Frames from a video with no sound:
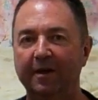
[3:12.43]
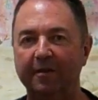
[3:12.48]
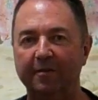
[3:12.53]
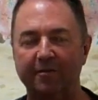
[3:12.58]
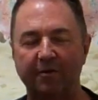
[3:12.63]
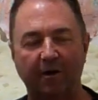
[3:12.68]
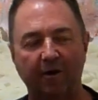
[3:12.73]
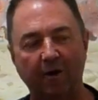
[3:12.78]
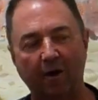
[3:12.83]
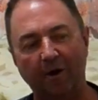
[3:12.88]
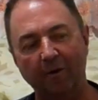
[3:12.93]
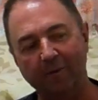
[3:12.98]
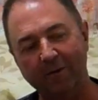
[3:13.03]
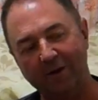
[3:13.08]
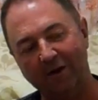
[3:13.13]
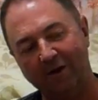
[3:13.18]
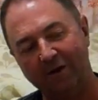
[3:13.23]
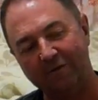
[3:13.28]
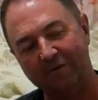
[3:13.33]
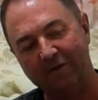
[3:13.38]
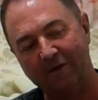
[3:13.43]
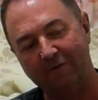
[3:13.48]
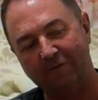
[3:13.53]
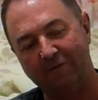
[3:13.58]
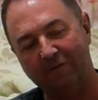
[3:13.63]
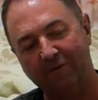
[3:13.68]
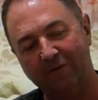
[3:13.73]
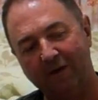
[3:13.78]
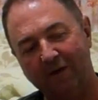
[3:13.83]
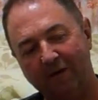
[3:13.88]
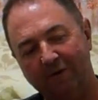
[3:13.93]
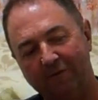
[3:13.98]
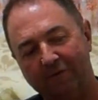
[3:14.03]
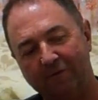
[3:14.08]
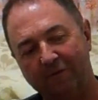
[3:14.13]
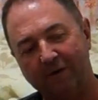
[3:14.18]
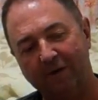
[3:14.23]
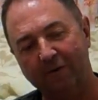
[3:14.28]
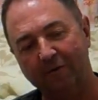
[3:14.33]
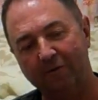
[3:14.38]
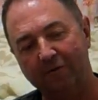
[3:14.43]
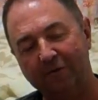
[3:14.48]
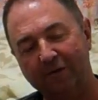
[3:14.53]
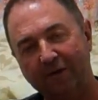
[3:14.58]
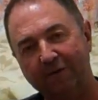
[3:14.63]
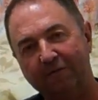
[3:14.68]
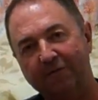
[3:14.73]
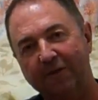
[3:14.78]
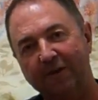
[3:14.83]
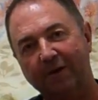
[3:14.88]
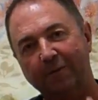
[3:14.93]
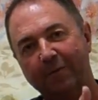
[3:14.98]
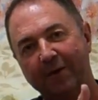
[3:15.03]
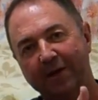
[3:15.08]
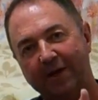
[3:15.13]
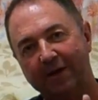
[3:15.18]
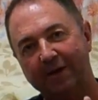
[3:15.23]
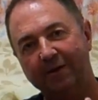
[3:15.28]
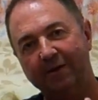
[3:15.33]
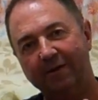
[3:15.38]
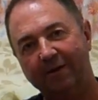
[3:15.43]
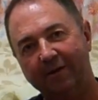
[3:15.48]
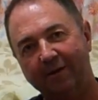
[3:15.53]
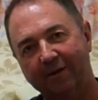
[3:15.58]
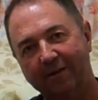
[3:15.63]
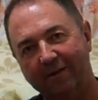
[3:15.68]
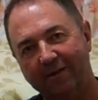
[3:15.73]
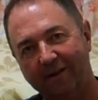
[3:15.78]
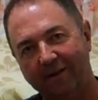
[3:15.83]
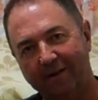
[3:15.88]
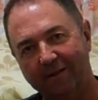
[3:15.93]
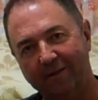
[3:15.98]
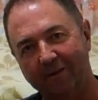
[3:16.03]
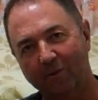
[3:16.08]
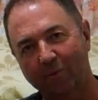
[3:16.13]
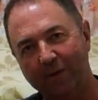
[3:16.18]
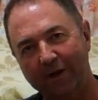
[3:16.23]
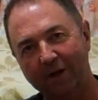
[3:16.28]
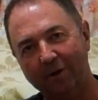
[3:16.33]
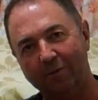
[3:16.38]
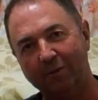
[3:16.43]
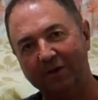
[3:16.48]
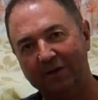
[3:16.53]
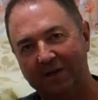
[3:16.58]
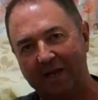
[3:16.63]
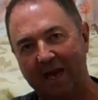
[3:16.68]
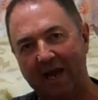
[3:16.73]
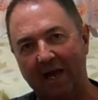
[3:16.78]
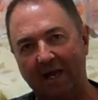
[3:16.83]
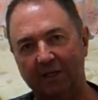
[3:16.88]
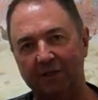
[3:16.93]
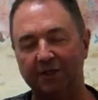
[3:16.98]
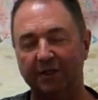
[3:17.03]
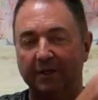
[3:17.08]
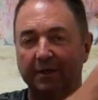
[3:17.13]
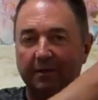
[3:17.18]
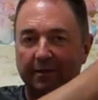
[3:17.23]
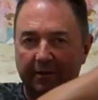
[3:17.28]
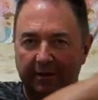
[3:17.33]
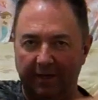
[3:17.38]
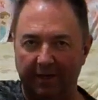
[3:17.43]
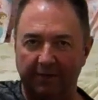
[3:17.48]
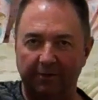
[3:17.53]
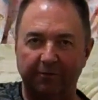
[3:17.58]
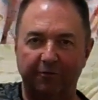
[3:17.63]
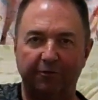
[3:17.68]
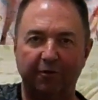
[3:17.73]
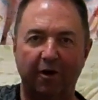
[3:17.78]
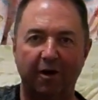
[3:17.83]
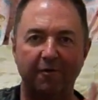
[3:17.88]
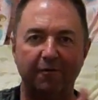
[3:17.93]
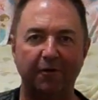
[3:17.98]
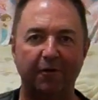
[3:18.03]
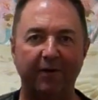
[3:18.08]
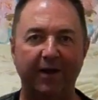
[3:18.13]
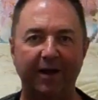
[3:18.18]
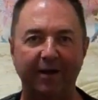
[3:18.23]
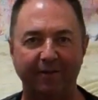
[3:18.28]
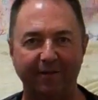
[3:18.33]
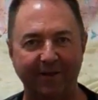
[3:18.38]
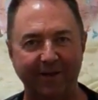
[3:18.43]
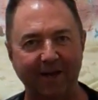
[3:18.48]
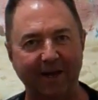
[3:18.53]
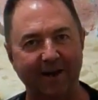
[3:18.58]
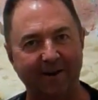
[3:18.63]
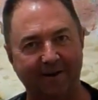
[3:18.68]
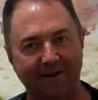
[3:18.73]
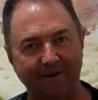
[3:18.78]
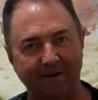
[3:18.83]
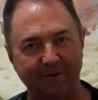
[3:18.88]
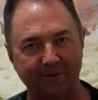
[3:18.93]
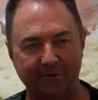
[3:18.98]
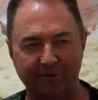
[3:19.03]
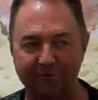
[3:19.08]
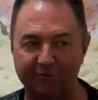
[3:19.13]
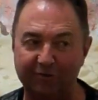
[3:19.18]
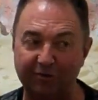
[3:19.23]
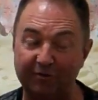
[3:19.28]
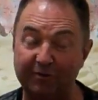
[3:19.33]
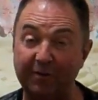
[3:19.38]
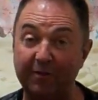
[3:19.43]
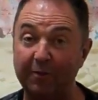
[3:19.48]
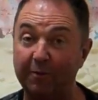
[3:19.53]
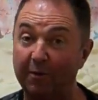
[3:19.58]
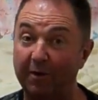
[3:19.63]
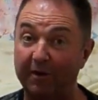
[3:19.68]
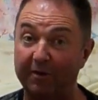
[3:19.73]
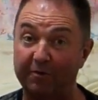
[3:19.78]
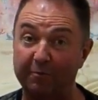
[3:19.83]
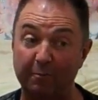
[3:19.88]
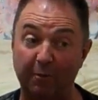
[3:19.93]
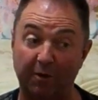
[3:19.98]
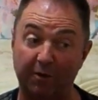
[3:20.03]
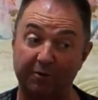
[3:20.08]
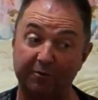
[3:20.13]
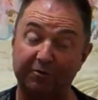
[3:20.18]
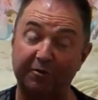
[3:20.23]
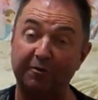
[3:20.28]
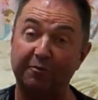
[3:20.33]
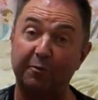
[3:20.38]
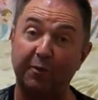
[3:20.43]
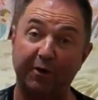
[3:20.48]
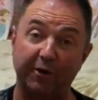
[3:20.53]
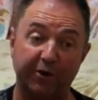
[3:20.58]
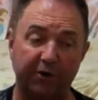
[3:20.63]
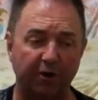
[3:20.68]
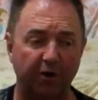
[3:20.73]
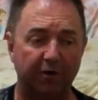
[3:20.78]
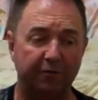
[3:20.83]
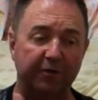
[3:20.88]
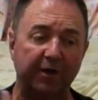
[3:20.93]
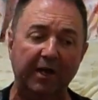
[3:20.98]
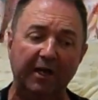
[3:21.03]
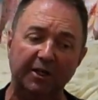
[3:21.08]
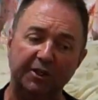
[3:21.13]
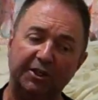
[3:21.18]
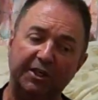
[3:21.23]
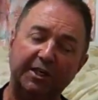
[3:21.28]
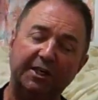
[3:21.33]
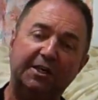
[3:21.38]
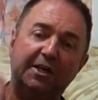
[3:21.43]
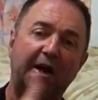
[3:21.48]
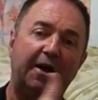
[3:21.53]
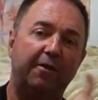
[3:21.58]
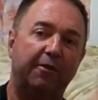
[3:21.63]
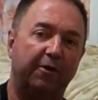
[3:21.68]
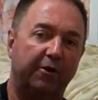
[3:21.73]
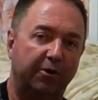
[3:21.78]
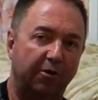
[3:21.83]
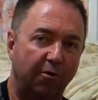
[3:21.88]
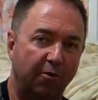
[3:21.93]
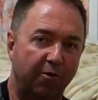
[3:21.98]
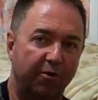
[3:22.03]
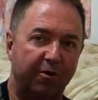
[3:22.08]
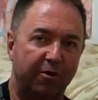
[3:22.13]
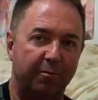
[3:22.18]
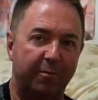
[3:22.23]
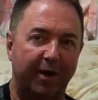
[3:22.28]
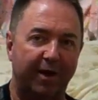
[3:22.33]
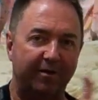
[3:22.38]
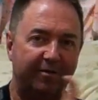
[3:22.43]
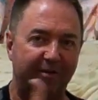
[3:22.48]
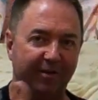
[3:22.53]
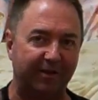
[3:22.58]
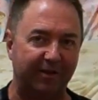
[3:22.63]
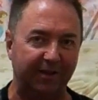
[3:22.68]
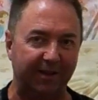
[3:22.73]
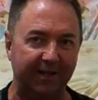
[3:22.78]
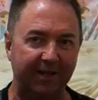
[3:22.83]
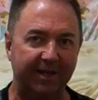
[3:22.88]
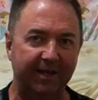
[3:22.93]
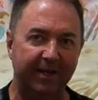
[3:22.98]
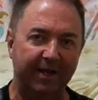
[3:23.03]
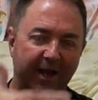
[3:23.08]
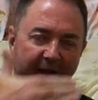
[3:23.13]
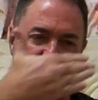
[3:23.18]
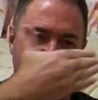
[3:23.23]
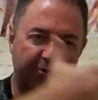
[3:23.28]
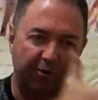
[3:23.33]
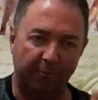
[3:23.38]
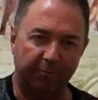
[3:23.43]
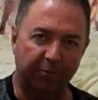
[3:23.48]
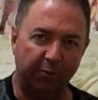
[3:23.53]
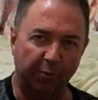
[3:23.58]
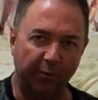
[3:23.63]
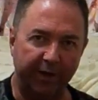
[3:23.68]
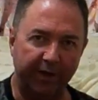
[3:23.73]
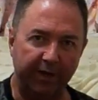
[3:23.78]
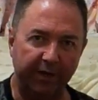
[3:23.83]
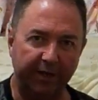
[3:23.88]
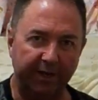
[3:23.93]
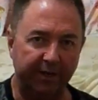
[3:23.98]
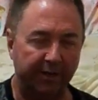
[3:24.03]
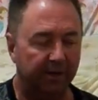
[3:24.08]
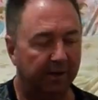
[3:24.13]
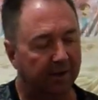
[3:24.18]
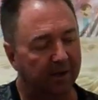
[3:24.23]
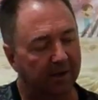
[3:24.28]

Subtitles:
so I realised if it was lifted a bit, the wheel would catch and drive her out of the gutter, because it was just in the right spot. It was just where it curved. She'd cut the corner basically and dropped the wheel in,